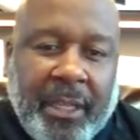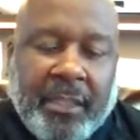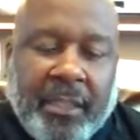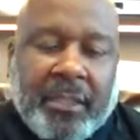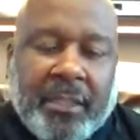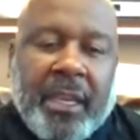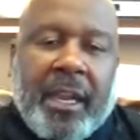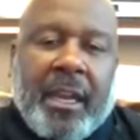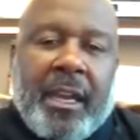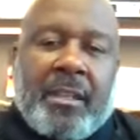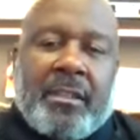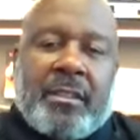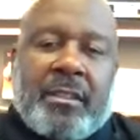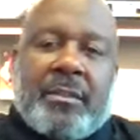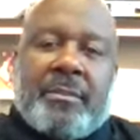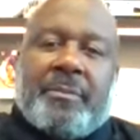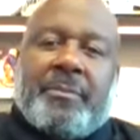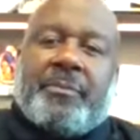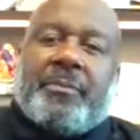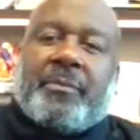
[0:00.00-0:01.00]
Thanks, guys.
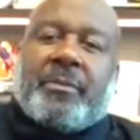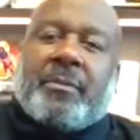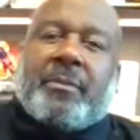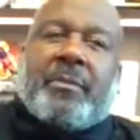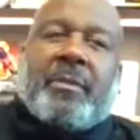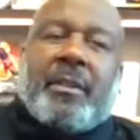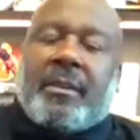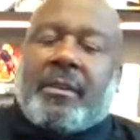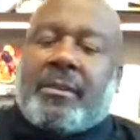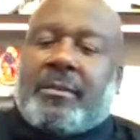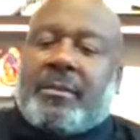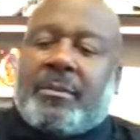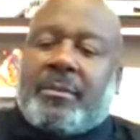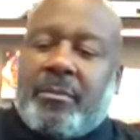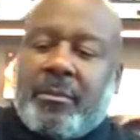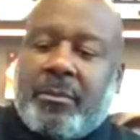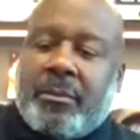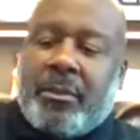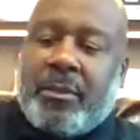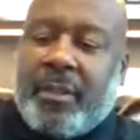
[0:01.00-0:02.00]
Everyone.
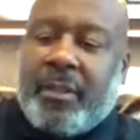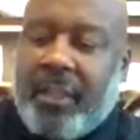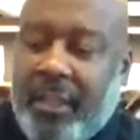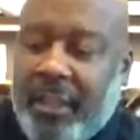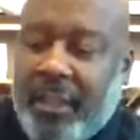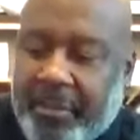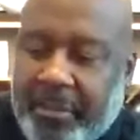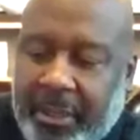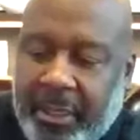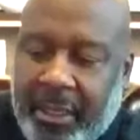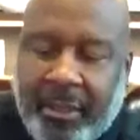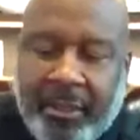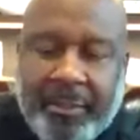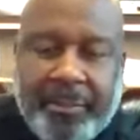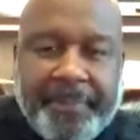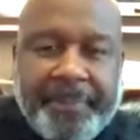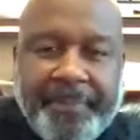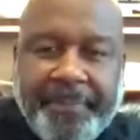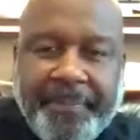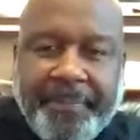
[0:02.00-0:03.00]
See you up
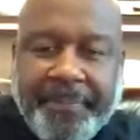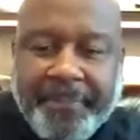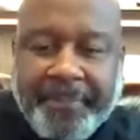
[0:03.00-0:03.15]
there.